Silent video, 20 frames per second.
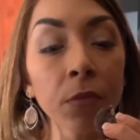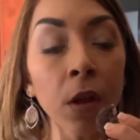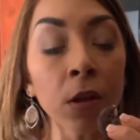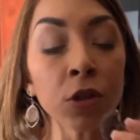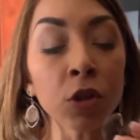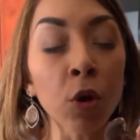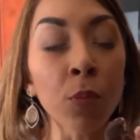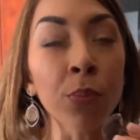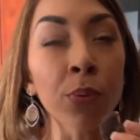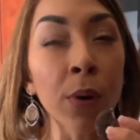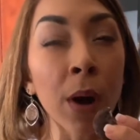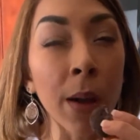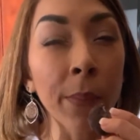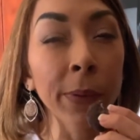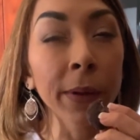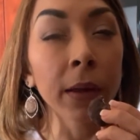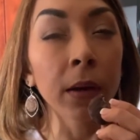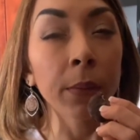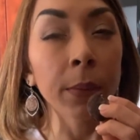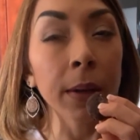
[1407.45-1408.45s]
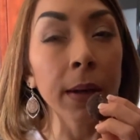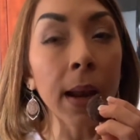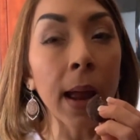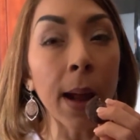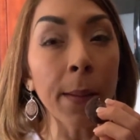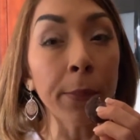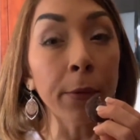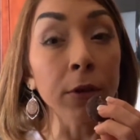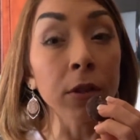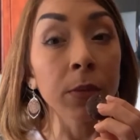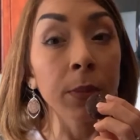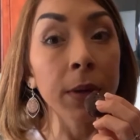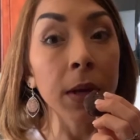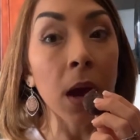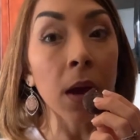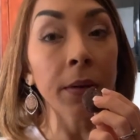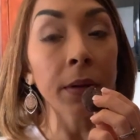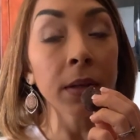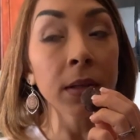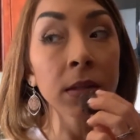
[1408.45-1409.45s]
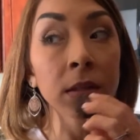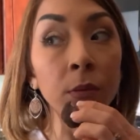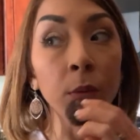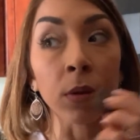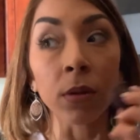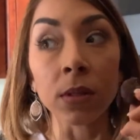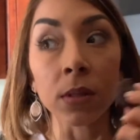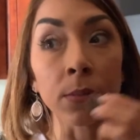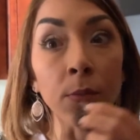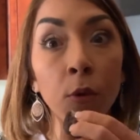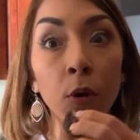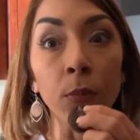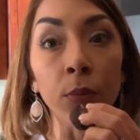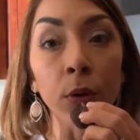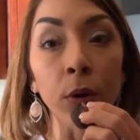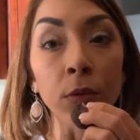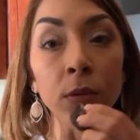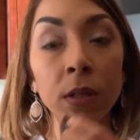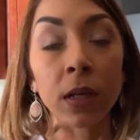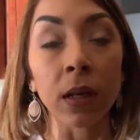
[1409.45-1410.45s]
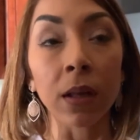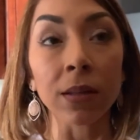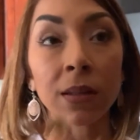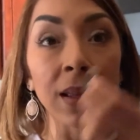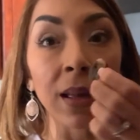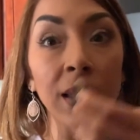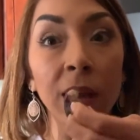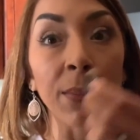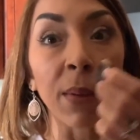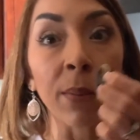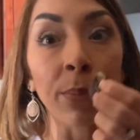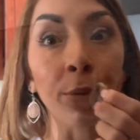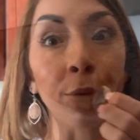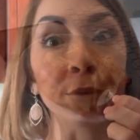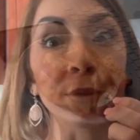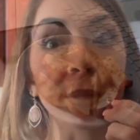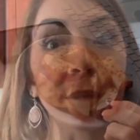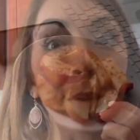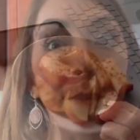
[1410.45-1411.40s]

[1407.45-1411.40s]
So probably gonna be an apple to be honest with some more protein because I gotta get my protein